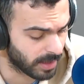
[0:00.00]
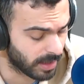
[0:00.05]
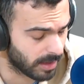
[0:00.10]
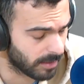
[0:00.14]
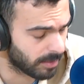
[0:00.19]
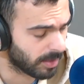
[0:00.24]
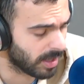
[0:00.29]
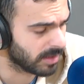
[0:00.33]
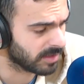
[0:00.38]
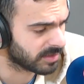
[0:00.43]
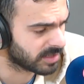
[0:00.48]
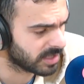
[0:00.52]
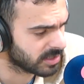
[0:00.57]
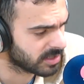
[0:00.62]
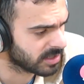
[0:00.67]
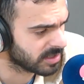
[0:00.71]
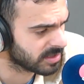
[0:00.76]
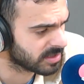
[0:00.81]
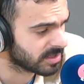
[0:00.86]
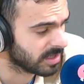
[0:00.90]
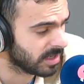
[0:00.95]
uh,
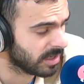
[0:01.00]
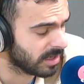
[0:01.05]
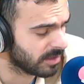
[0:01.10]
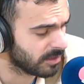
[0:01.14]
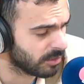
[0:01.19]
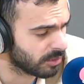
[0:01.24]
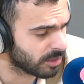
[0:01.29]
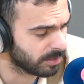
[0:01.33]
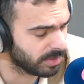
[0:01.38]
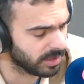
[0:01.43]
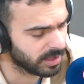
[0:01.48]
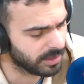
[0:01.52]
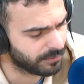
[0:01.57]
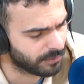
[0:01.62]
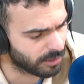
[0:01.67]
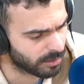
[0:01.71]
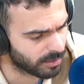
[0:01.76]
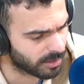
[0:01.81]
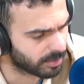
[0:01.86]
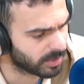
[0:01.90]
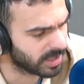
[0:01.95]
politicians, uh, notably
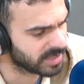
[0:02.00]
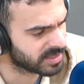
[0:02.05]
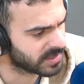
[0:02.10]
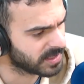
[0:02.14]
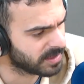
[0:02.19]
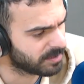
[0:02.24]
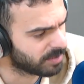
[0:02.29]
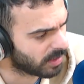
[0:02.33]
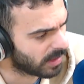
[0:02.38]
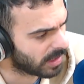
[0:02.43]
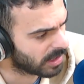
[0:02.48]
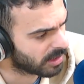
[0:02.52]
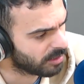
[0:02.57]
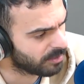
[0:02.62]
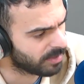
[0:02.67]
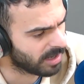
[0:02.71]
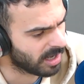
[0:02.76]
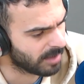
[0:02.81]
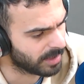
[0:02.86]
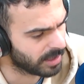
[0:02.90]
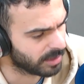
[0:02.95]
former President Barack
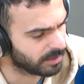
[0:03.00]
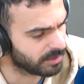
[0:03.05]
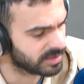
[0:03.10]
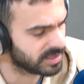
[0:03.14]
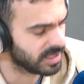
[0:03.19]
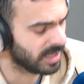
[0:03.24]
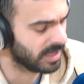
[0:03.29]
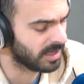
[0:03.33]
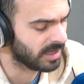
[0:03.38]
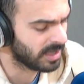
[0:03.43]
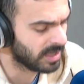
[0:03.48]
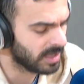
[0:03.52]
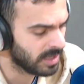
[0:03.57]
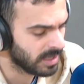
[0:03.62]
Obama, who said,